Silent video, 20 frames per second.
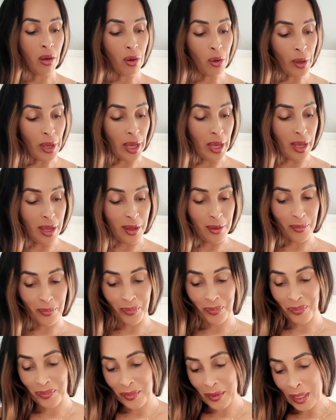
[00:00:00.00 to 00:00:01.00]
Okay,
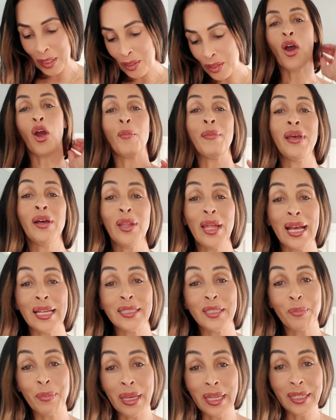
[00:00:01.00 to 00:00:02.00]
our meal
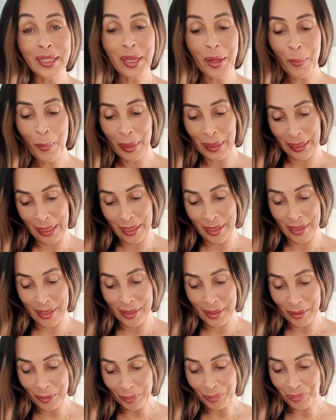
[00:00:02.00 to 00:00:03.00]
has been completed.